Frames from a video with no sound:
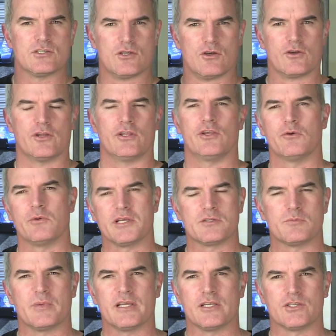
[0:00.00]
socket
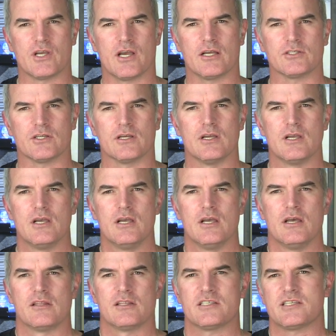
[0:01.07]
USB charger.
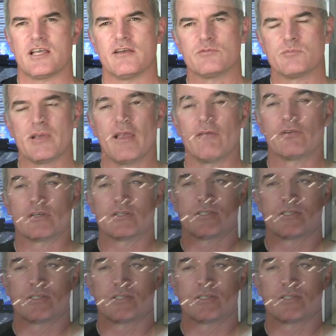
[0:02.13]
This saves me having to